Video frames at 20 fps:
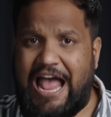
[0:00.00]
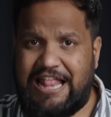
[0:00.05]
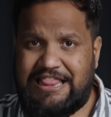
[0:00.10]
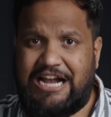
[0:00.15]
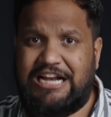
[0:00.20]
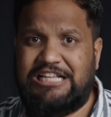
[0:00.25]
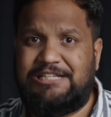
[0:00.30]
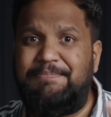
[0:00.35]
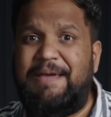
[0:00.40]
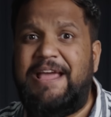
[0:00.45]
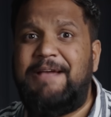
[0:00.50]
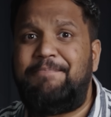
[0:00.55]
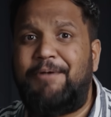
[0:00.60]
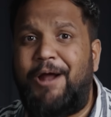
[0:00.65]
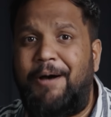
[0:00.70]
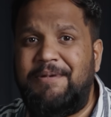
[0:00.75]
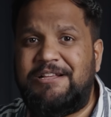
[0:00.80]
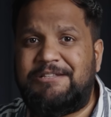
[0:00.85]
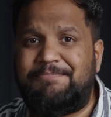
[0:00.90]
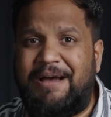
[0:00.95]
and that is being
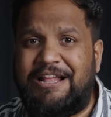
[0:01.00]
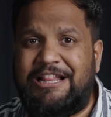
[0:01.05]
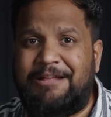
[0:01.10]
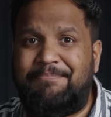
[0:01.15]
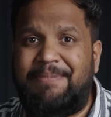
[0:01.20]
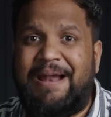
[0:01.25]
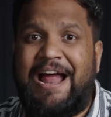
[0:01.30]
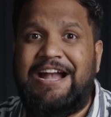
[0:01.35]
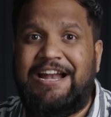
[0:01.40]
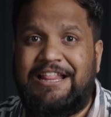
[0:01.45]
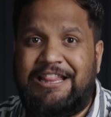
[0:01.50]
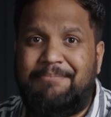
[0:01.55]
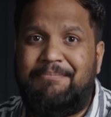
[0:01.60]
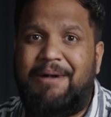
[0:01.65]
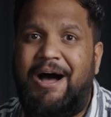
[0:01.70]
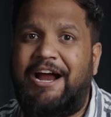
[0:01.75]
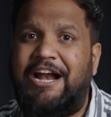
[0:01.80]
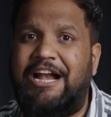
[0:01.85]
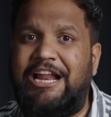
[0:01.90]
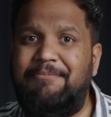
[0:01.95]
promised by the brand and the
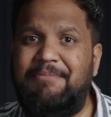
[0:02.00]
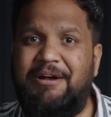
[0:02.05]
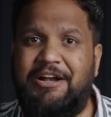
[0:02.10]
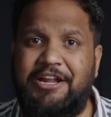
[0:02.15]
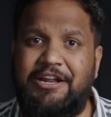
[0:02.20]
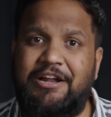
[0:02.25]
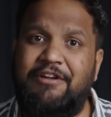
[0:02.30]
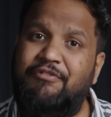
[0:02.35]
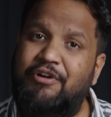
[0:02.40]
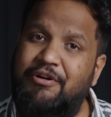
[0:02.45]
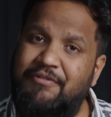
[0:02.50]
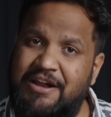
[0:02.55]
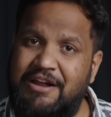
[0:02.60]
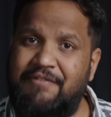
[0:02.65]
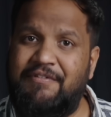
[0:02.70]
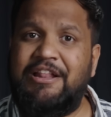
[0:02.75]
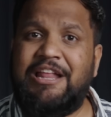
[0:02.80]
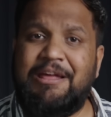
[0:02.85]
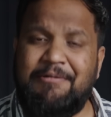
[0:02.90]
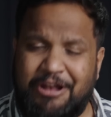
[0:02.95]
marketing material for
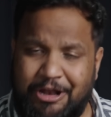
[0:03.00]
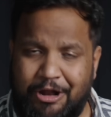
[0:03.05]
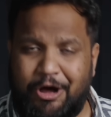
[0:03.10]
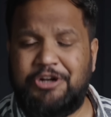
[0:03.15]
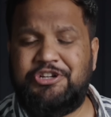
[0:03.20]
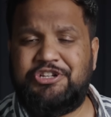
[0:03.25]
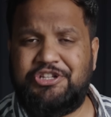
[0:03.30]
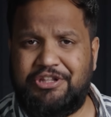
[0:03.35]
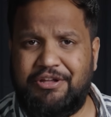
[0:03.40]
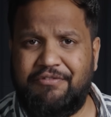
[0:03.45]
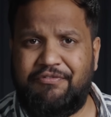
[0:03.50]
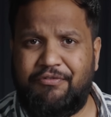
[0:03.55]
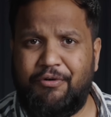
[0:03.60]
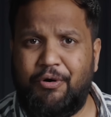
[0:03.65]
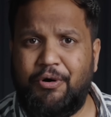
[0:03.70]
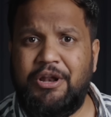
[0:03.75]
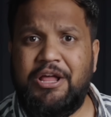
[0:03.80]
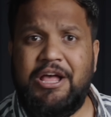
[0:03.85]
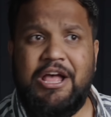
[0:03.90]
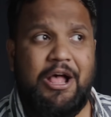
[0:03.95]
whenever they launch the
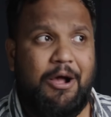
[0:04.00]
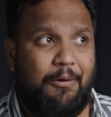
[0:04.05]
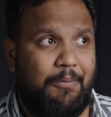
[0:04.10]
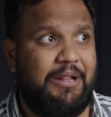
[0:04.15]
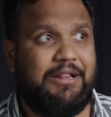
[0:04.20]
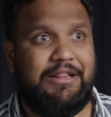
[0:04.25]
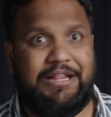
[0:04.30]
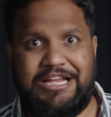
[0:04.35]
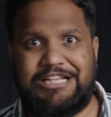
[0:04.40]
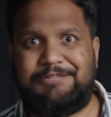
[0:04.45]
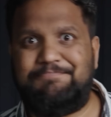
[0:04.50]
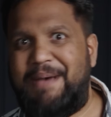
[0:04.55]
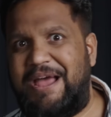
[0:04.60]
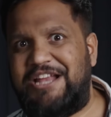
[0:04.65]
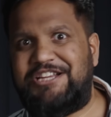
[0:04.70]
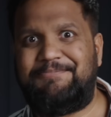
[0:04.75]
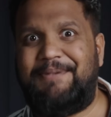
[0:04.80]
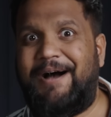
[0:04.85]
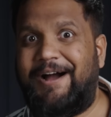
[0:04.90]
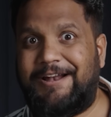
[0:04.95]
phone with these
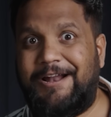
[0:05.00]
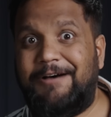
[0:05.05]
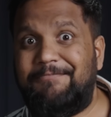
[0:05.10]
benchmark